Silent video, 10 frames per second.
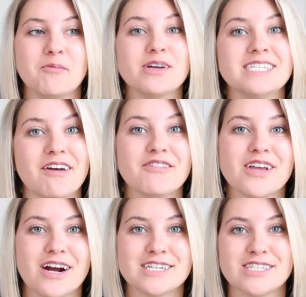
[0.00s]
we
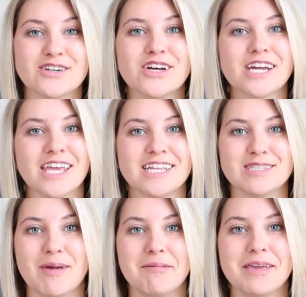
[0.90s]
definitely are still cooking
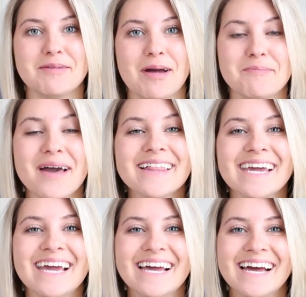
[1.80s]
this baby in my
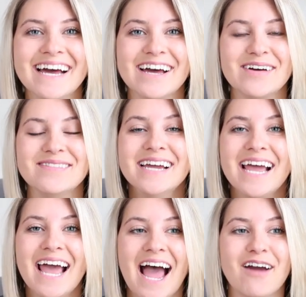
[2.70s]
belly.
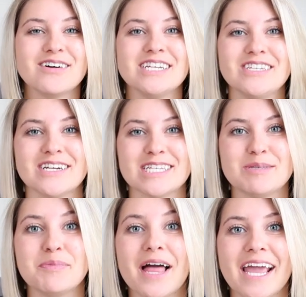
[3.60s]
I wanted to
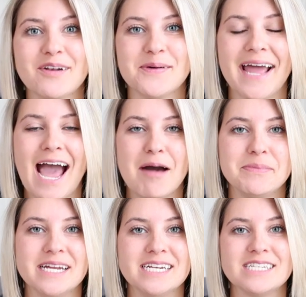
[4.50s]
explain what
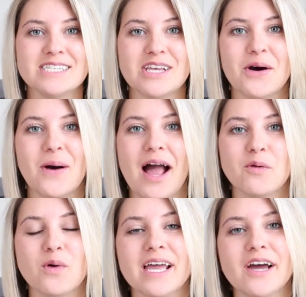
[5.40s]
happened. So I
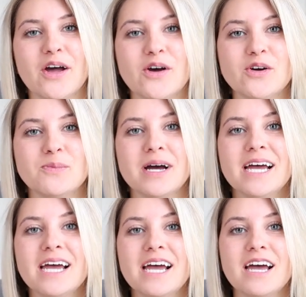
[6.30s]
went home
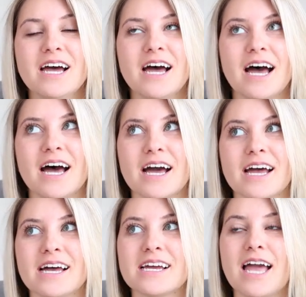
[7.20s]

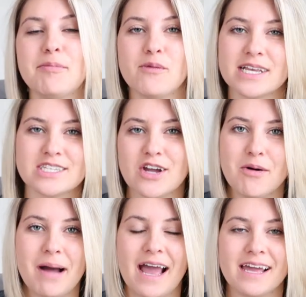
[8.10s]
a couple weeks
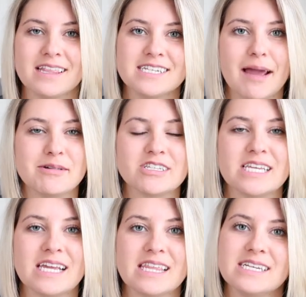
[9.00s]
ago, by the time you're
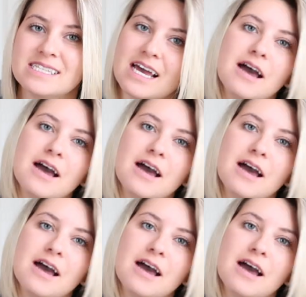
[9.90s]
seeing this,